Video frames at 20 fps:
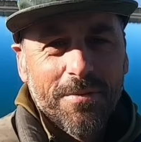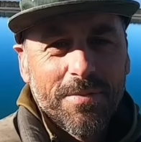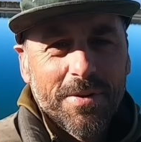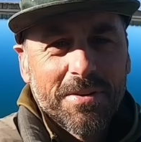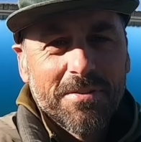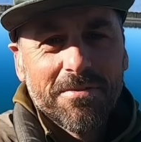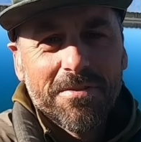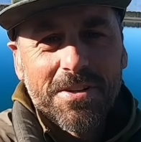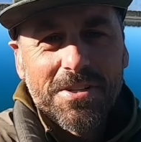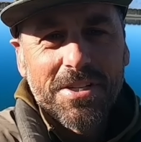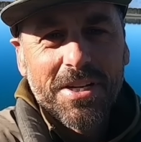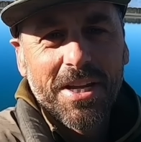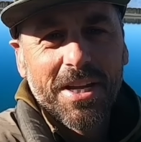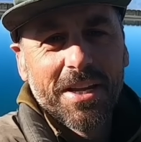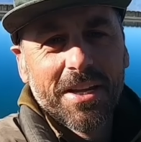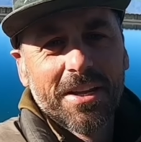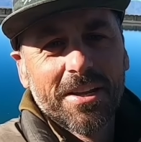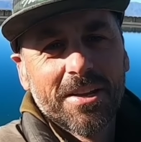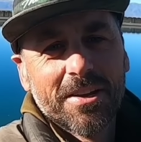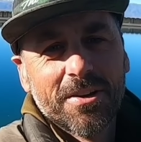I've been
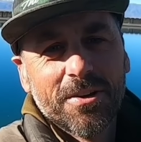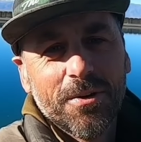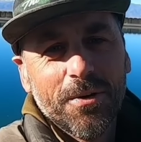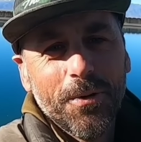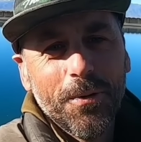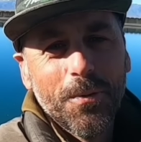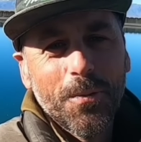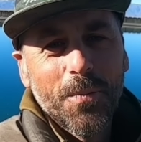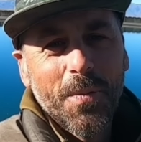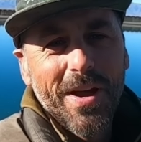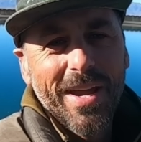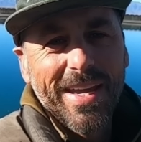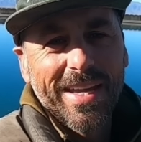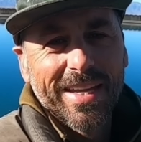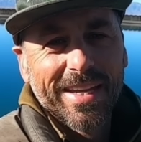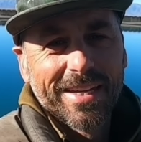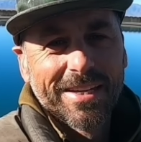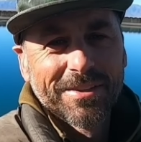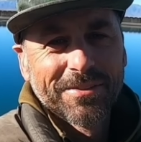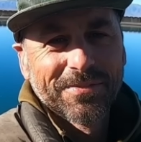fishing all
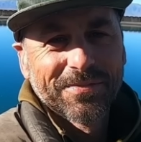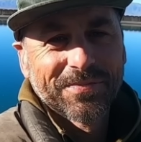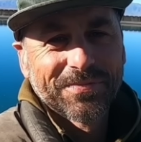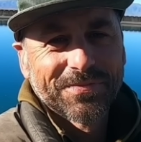week.